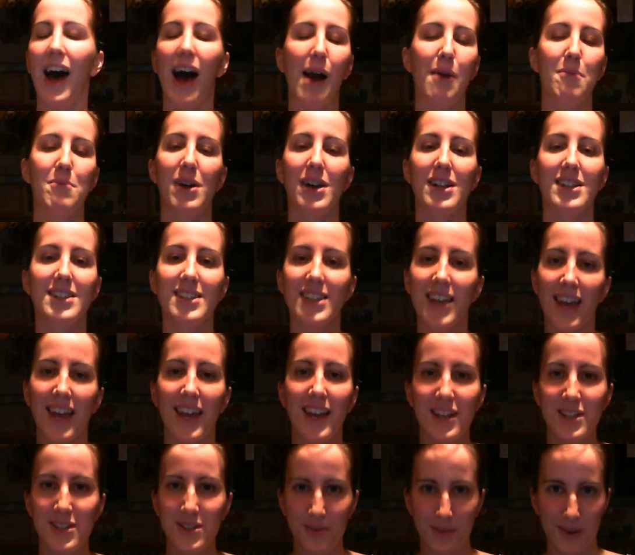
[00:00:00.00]
I'm not
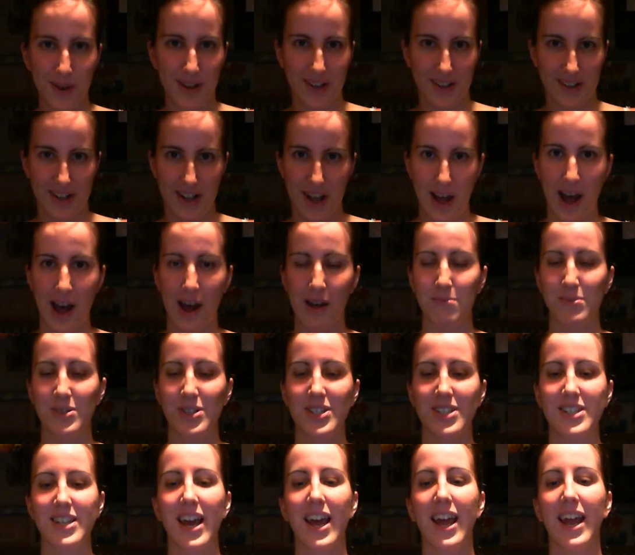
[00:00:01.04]
saying it's real. I'm
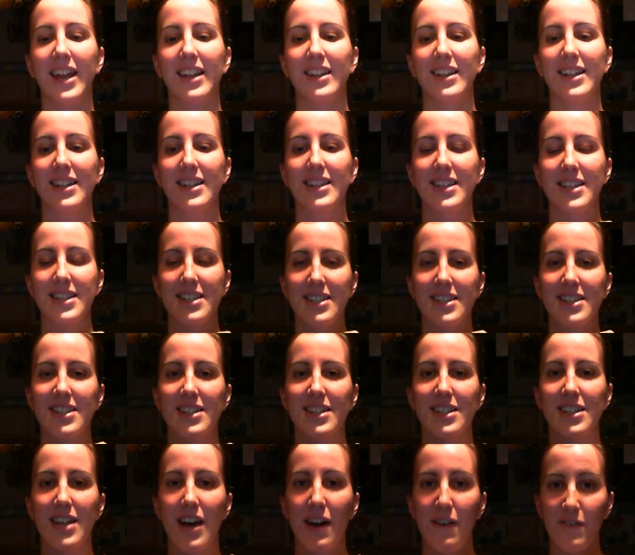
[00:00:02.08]
just saying that
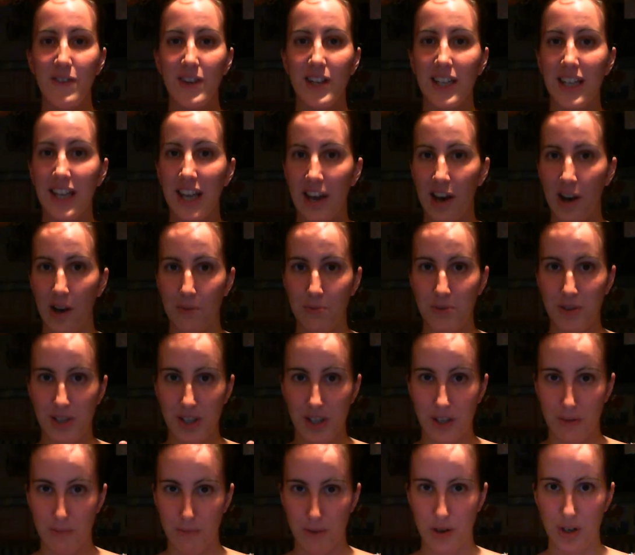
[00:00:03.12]
this definitely helps
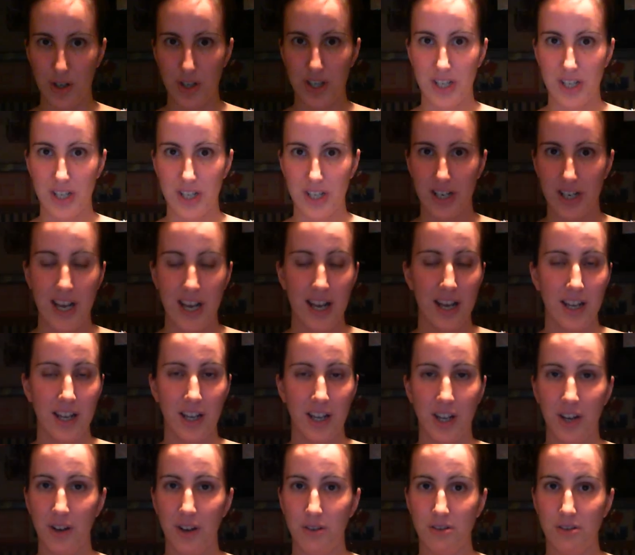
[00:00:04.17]
the immersion.
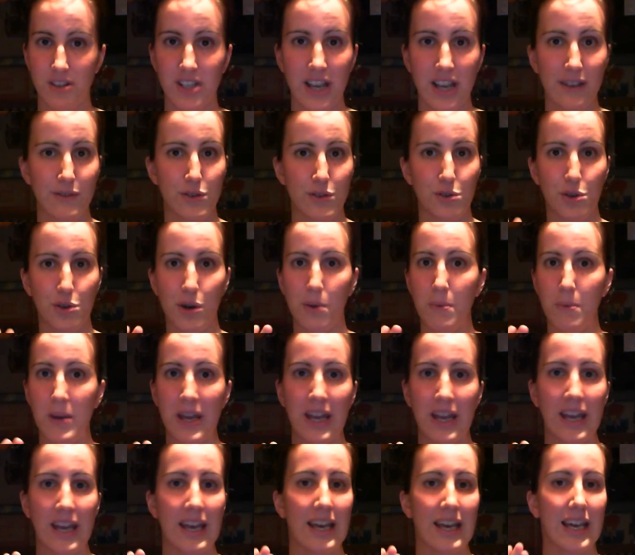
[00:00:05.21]
You know, save
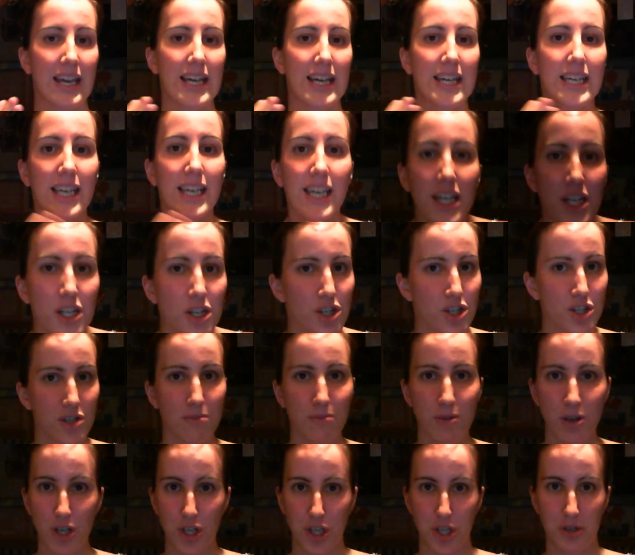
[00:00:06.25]
scrubbing kills
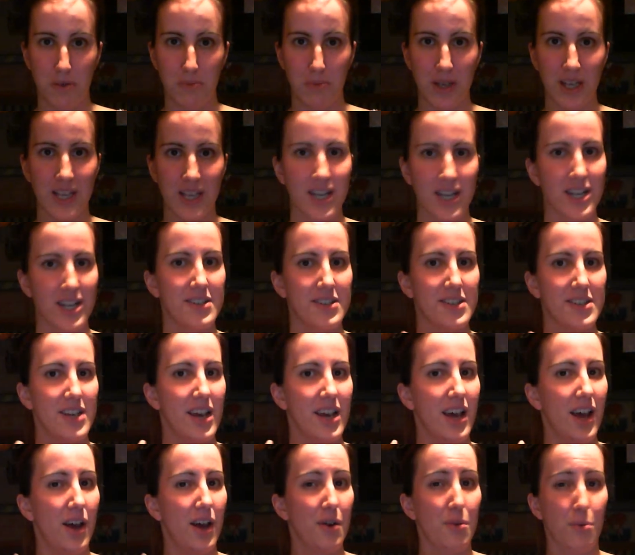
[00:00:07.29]
immersion because
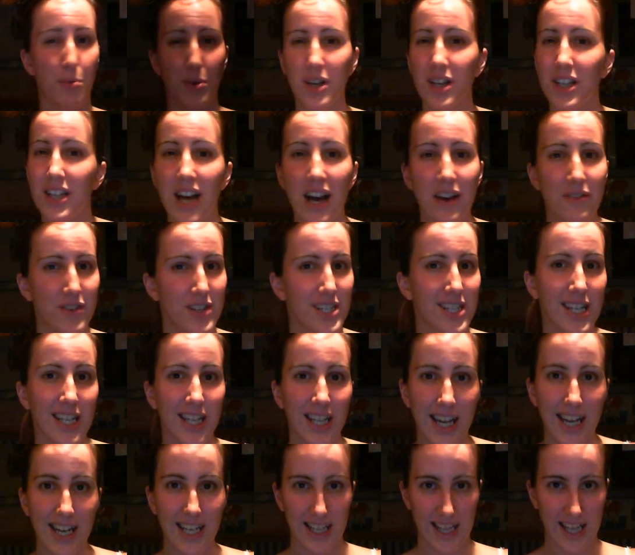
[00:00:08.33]
real life isn't
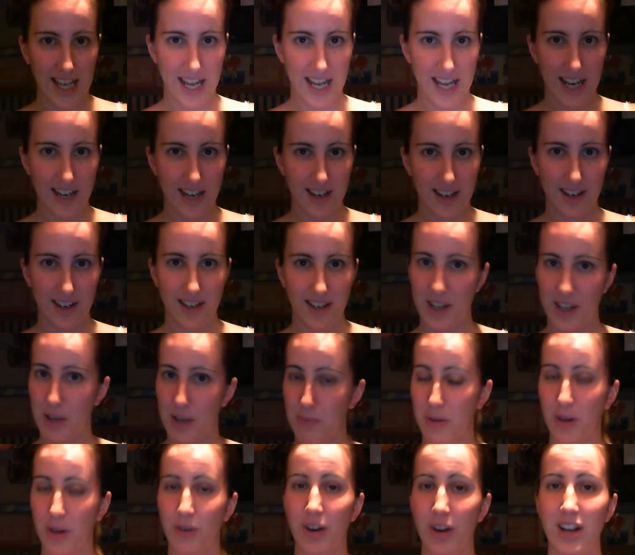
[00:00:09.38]
like that. It'd
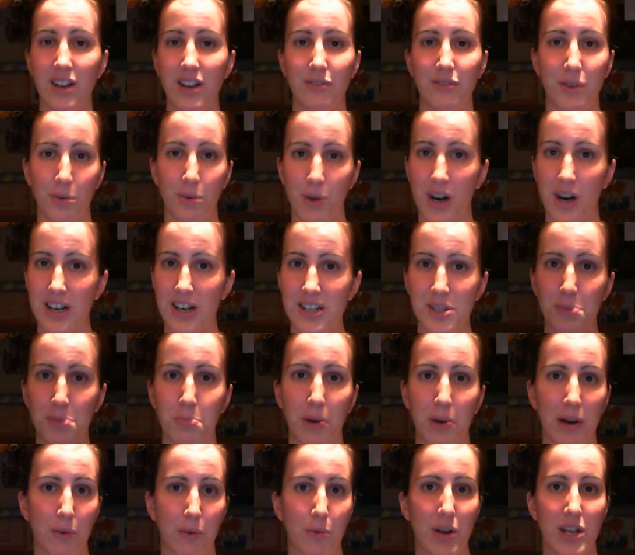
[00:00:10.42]
be great if it was,
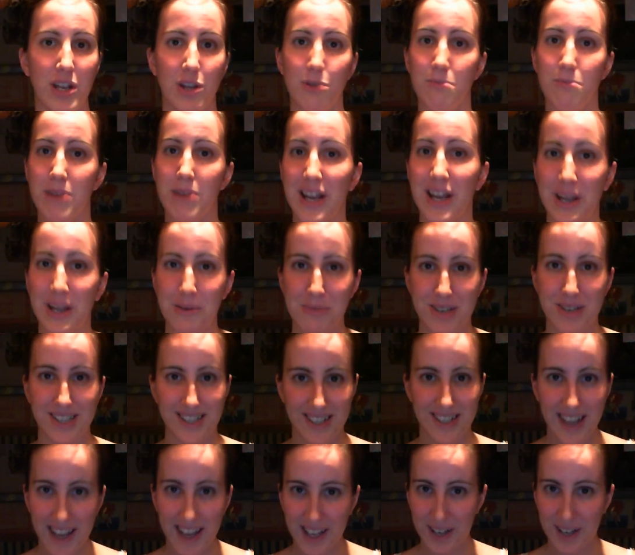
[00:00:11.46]
but when you make a
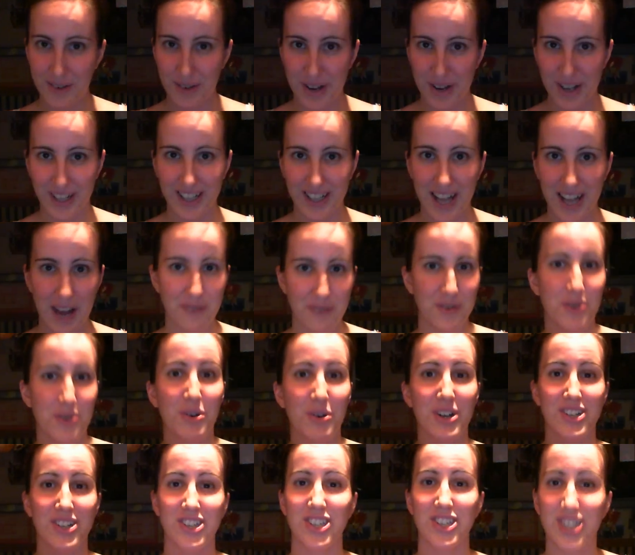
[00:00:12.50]
mistake in real life, you
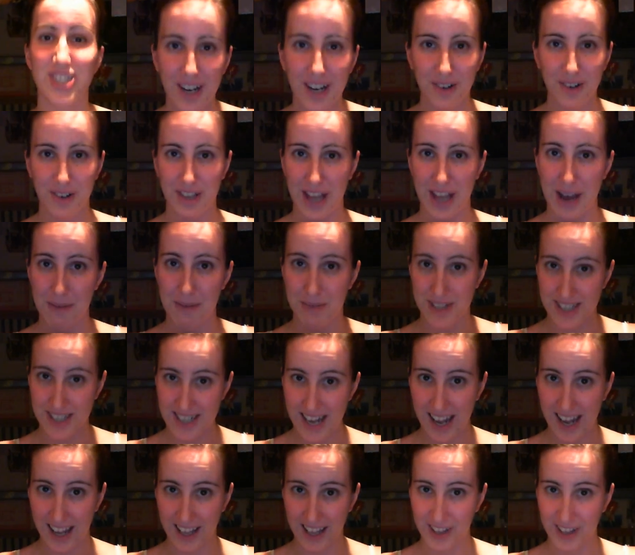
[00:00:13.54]
are stuck with that
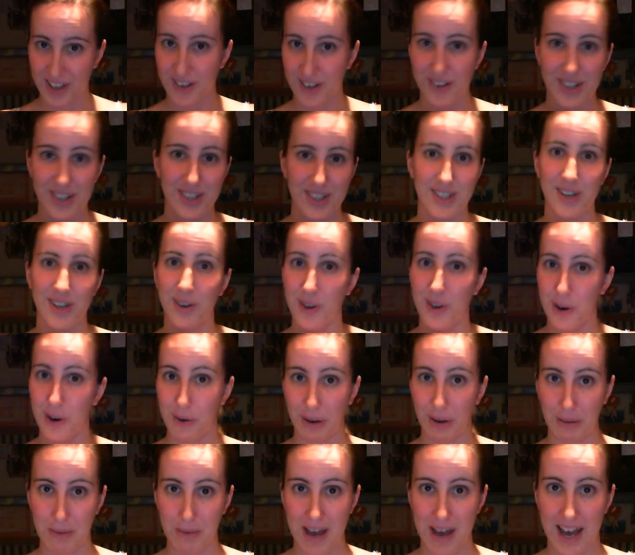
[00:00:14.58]
mistake. There is no
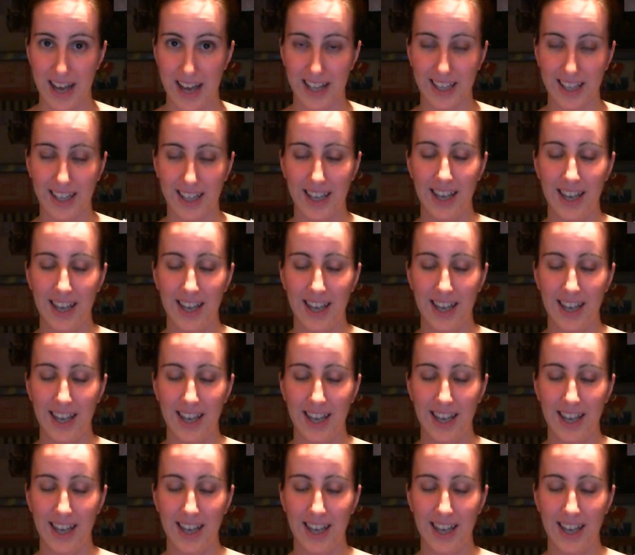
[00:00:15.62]
going back.